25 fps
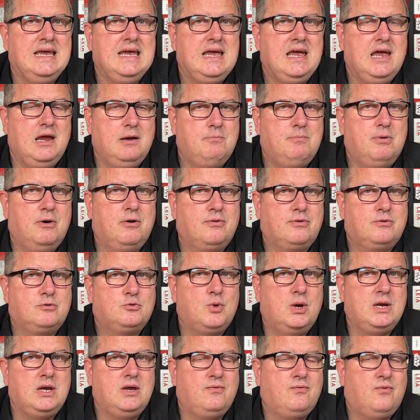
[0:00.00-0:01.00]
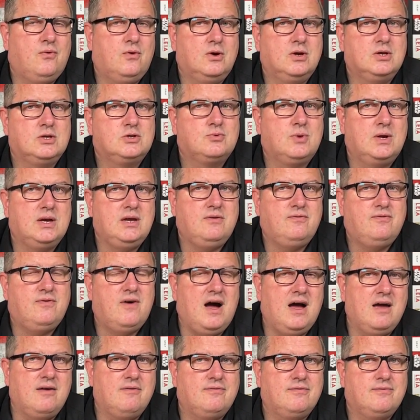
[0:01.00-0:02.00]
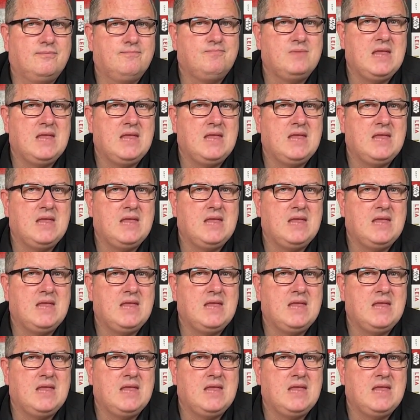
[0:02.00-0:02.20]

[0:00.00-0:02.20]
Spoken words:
in both 24 and 25.